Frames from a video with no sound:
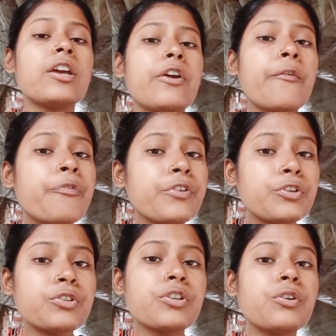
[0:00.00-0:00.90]
If you
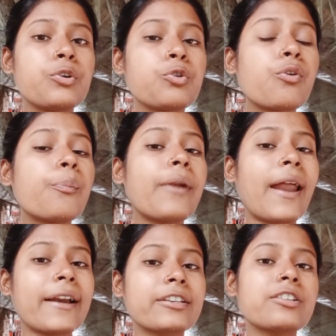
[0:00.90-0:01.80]
do
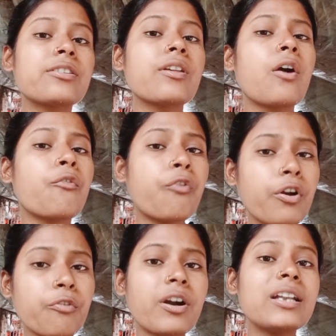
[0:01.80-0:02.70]
practice for
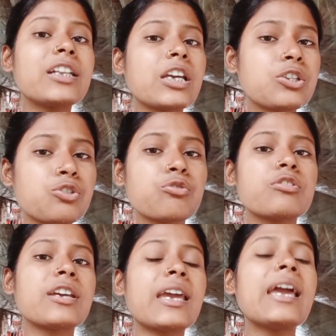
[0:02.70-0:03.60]
1 day, 2
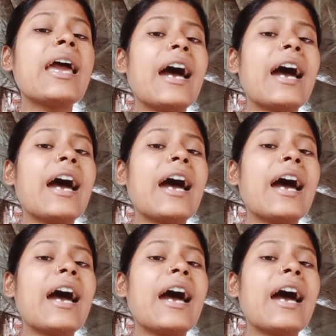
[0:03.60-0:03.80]
day,